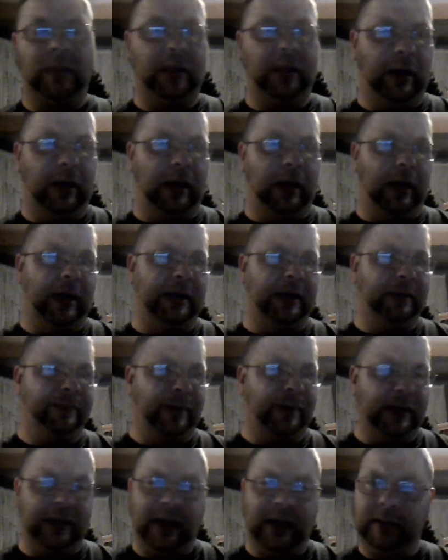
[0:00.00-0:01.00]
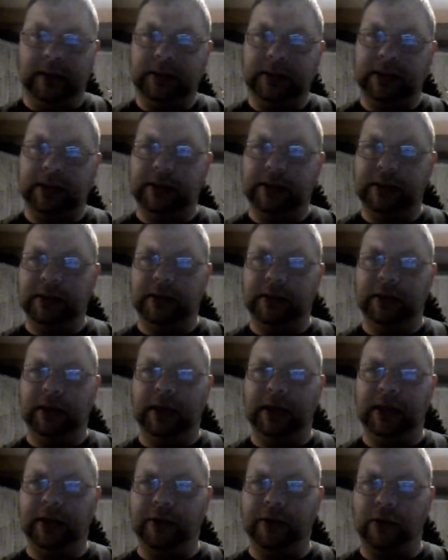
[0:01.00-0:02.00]
Anybody else?
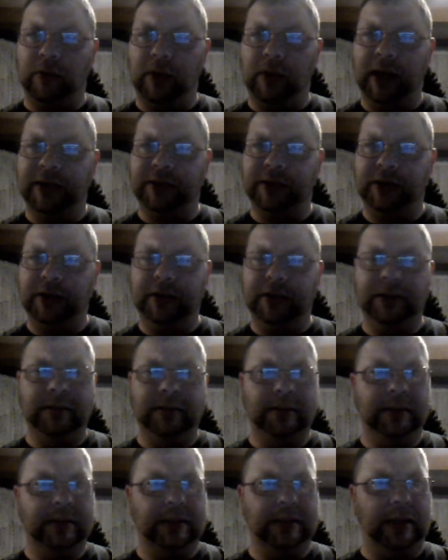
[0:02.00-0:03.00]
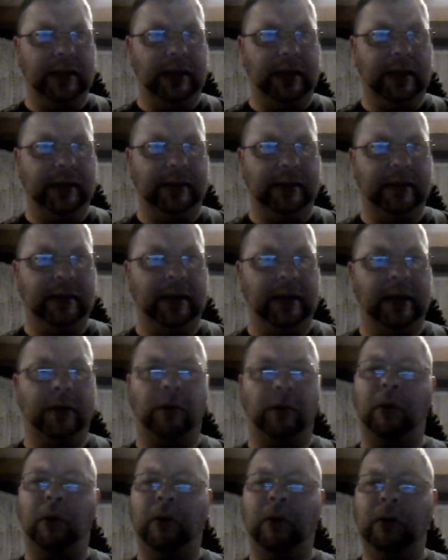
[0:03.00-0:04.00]
Any other questions? Anything at
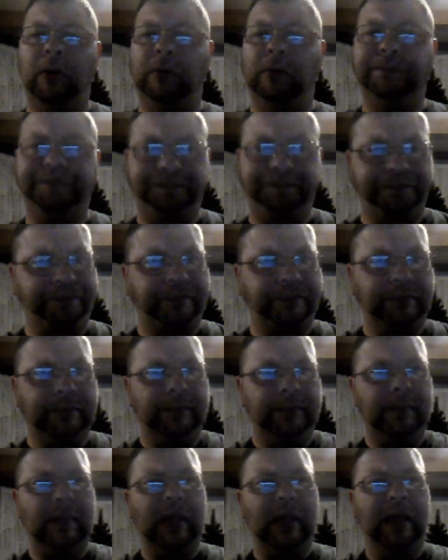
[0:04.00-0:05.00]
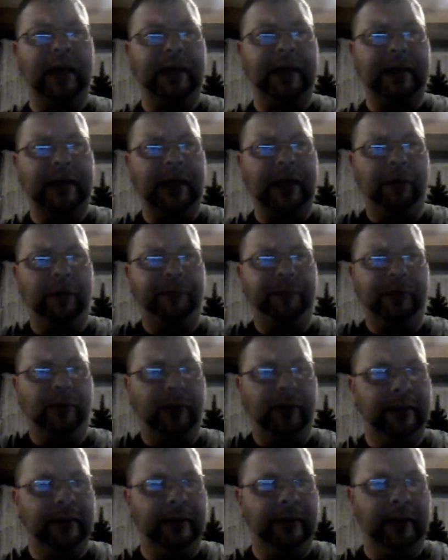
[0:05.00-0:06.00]
all that I can help you
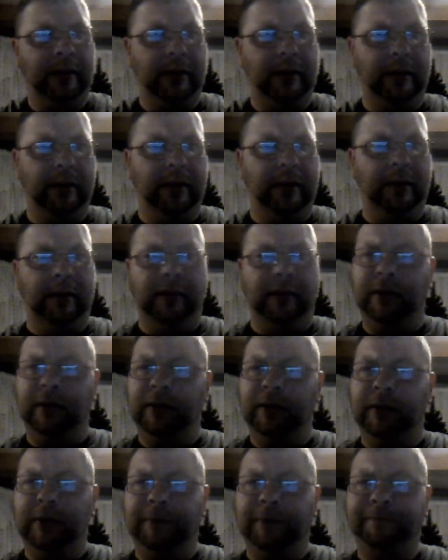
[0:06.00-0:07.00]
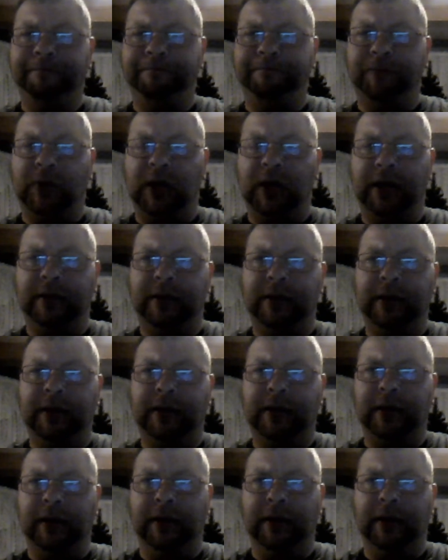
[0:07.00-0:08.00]
with? Try and
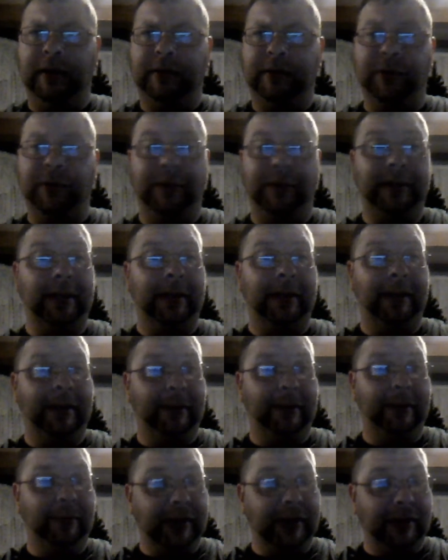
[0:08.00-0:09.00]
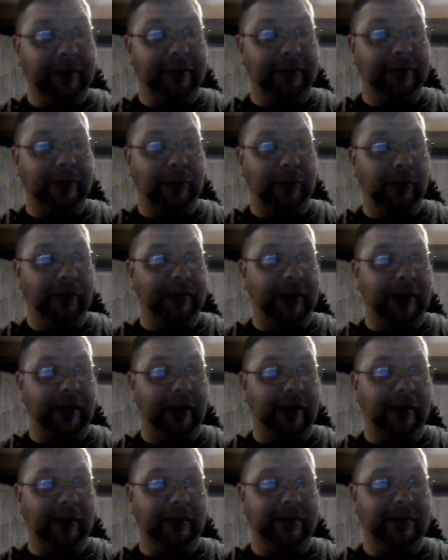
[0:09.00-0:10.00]
think. So we did a cool
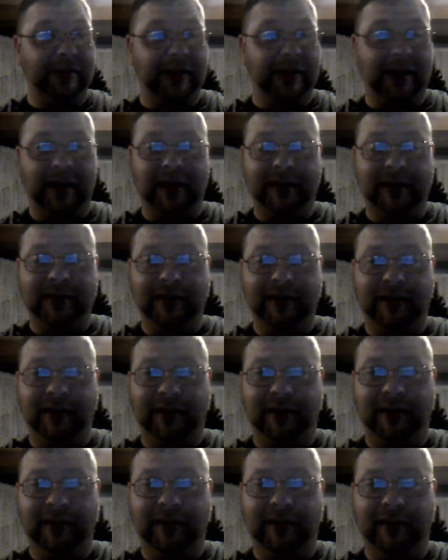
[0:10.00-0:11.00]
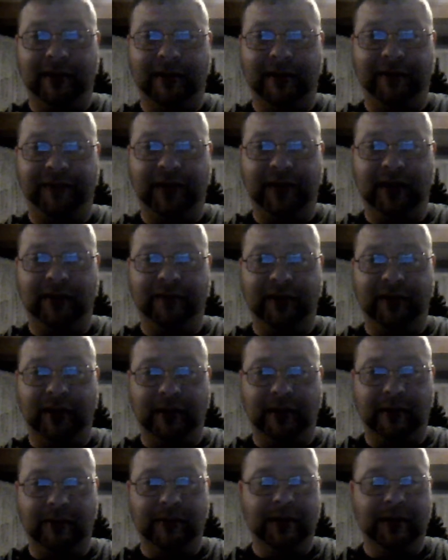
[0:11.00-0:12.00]
video today. I did a feeding
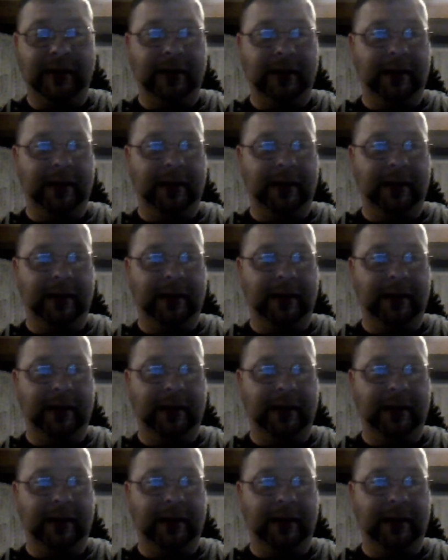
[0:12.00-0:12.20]
video